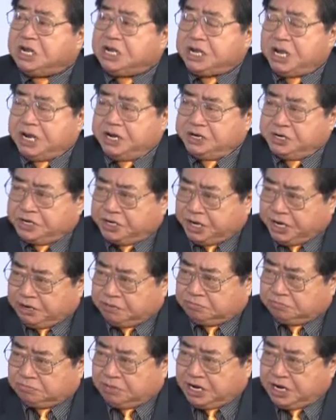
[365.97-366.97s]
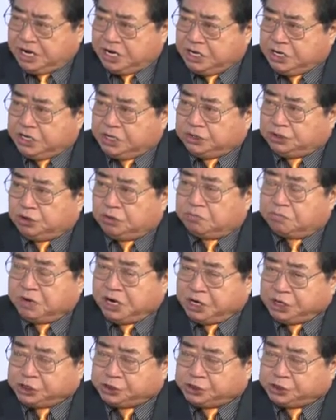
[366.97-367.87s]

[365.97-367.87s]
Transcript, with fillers: in him to make